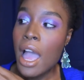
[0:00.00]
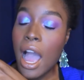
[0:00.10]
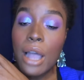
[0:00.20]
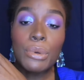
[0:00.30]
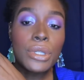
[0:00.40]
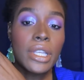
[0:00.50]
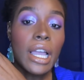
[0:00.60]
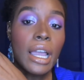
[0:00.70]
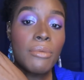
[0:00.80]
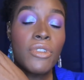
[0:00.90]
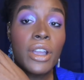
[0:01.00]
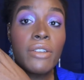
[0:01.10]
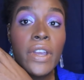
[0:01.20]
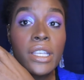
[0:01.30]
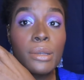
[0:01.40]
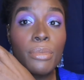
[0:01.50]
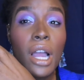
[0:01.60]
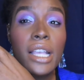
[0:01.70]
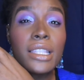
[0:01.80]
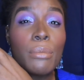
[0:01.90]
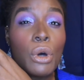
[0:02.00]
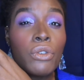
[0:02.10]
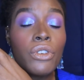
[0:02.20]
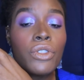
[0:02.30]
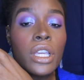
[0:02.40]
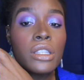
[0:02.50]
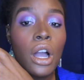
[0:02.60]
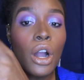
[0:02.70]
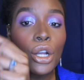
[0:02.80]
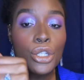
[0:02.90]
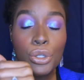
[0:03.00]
I will say I am very, very surprised that both of these are